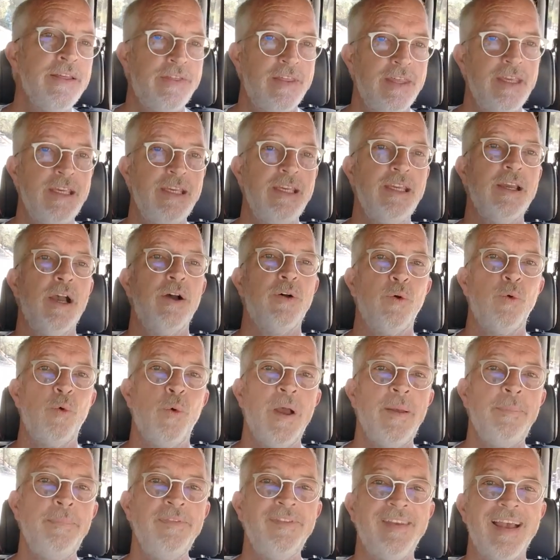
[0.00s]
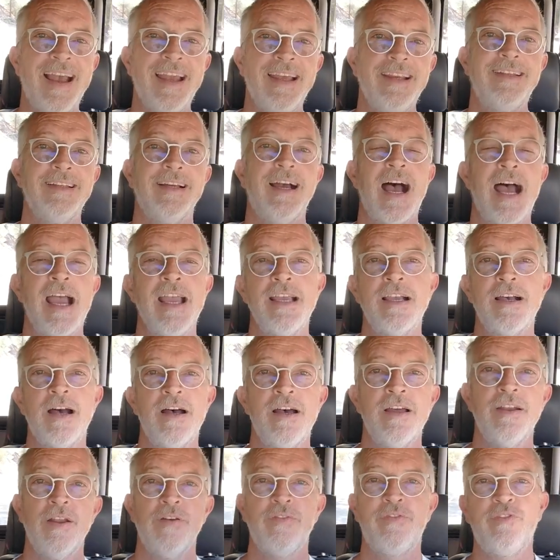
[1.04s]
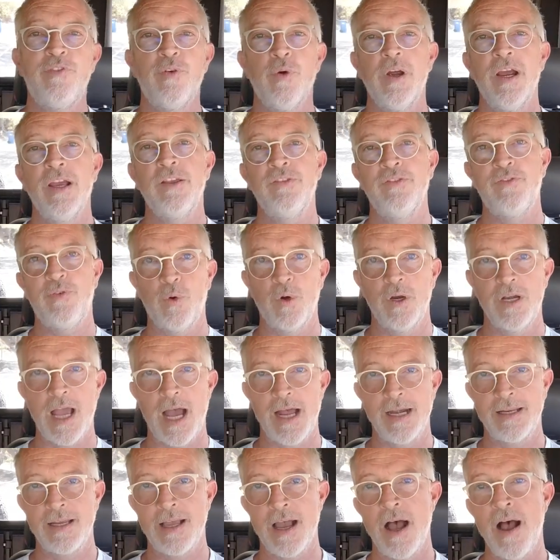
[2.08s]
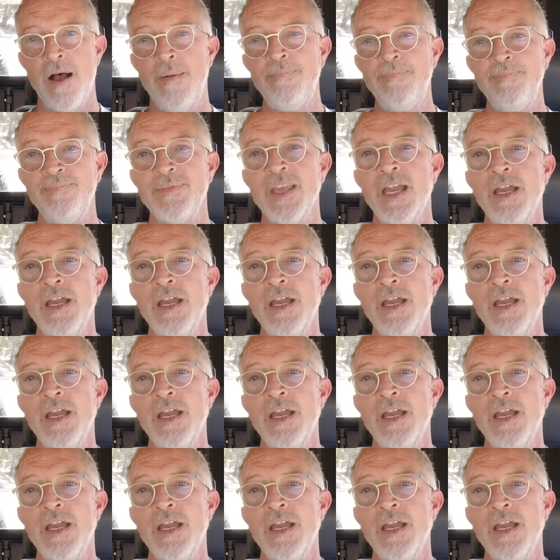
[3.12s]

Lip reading: the website, icon4x4.com.